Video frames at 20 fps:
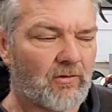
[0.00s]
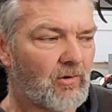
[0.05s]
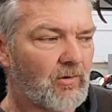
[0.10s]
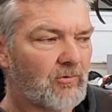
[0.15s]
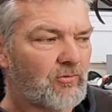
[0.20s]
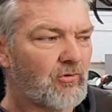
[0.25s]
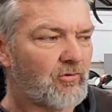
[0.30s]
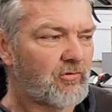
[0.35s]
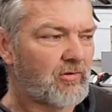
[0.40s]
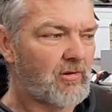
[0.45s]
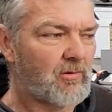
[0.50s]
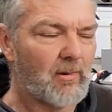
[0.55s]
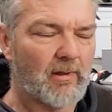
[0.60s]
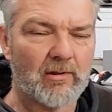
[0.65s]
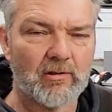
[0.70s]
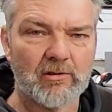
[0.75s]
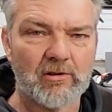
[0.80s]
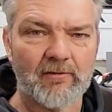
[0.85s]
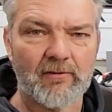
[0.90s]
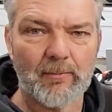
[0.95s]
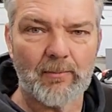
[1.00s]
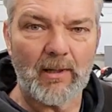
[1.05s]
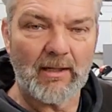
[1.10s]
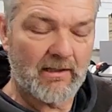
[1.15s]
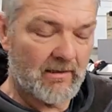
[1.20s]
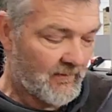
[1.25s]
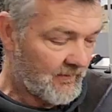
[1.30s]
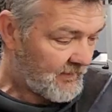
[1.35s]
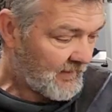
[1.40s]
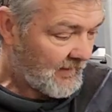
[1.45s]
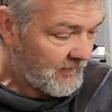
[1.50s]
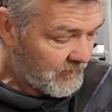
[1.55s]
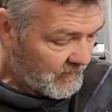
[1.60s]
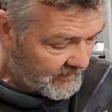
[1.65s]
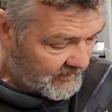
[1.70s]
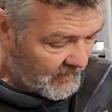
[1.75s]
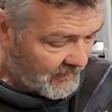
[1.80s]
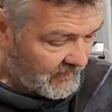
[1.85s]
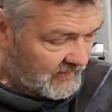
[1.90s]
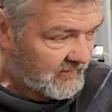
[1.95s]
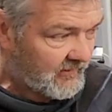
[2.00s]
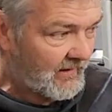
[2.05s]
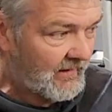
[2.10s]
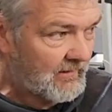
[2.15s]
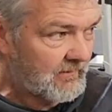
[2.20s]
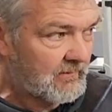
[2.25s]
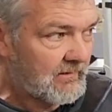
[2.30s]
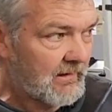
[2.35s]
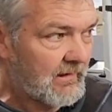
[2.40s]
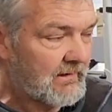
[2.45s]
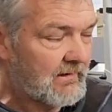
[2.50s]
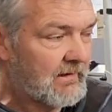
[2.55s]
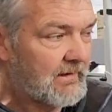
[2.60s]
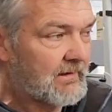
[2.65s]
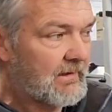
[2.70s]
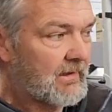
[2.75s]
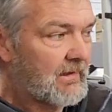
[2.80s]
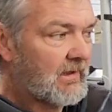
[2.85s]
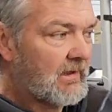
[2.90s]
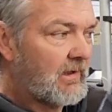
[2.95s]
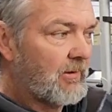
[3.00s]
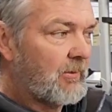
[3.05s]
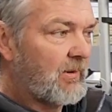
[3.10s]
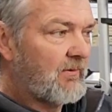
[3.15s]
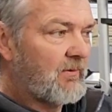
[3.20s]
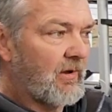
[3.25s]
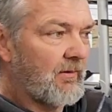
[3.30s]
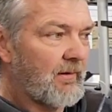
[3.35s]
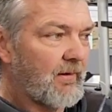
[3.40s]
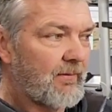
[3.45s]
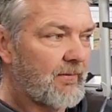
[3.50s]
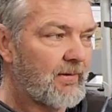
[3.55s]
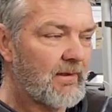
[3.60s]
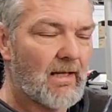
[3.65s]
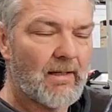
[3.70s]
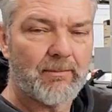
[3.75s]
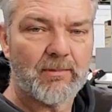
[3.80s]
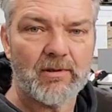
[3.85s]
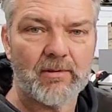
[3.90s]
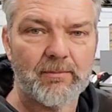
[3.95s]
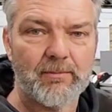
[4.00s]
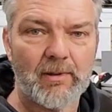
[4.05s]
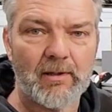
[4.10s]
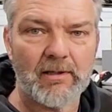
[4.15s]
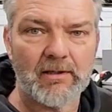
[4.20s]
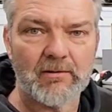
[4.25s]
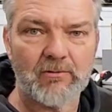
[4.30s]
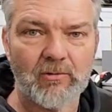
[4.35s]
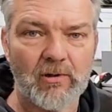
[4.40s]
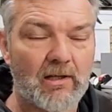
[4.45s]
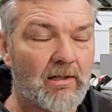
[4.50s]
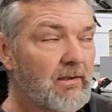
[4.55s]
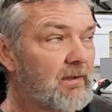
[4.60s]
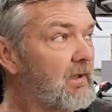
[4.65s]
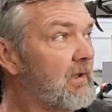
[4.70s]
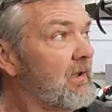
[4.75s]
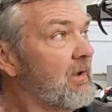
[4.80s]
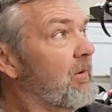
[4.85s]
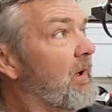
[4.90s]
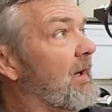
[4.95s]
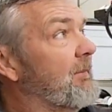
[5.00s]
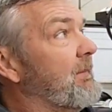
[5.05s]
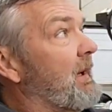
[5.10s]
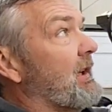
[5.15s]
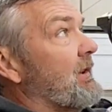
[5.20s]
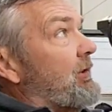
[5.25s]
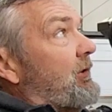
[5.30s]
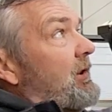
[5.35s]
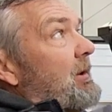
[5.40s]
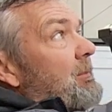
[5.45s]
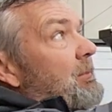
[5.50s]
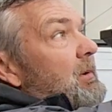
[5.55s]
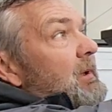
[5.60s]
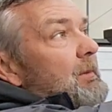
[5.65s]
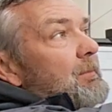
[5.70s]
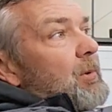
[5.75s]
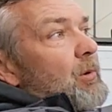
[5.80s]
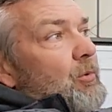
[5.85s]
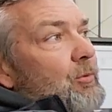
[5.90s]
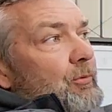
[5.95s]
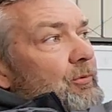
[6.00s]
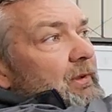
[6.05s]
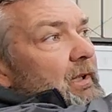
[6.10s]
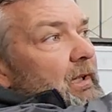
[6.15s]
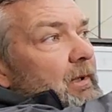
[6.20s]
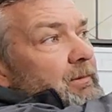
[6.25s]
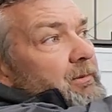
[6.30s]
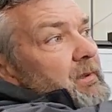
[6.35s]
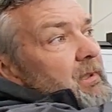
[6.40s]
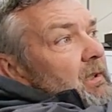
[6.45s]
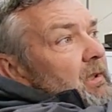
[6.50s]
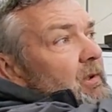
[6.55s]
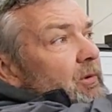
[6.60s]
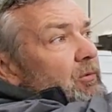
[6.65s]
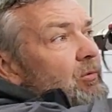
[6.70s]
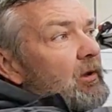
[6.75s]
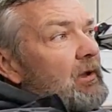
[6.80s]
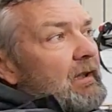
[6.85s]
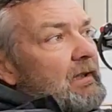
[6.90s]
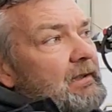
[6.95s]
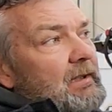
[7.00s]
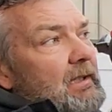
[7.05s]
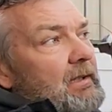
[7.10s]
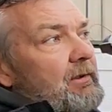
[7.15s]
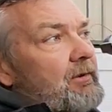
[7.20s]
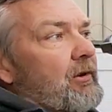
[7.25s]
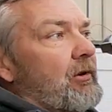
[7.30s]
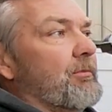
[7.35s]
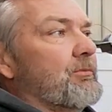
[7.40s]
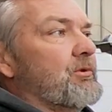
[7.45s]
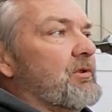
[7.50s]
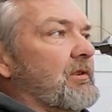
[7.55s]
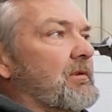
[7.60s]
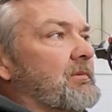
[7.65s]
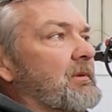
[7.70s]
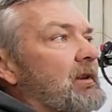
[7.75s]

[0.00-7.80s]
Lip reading: So just a quick look at the back of the van. We've got a tailgate here, we've got the Fiamma bike rack, and that simply pulls down. Really nice option.